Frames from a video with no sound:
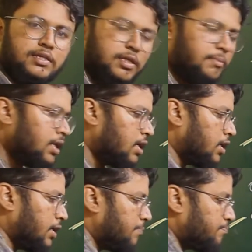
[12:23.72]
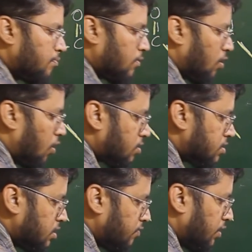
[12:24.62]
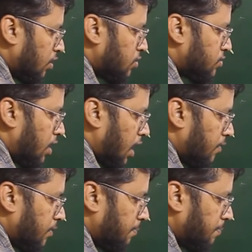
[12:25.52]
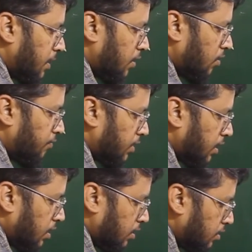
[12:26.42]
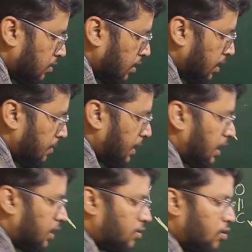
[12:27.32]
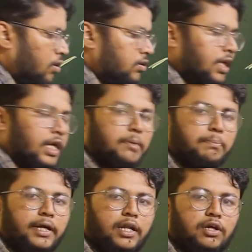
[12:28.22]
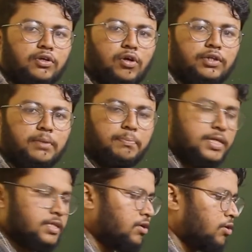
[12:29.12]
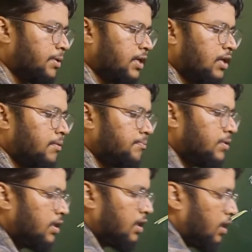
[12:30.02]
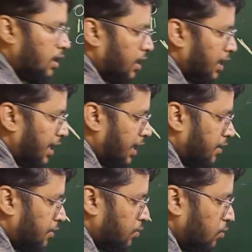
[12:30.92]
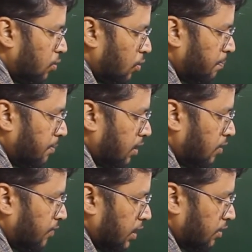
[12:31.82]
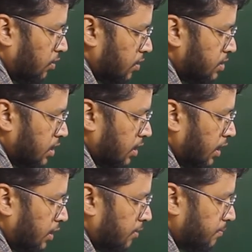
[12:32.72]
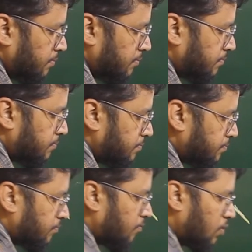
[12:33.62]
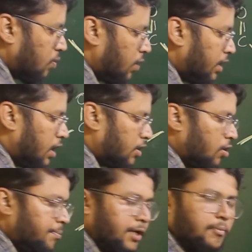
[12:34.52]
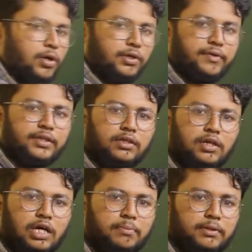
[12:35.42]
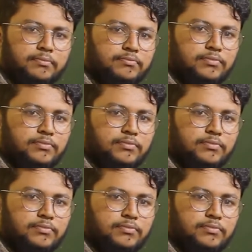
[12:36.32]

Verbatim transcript: Similarly, oxygen will also have a pair of uh, electron, an unpaired electron in the pz orbital and two lone pair of electrons in it one electron being bonded with carbon.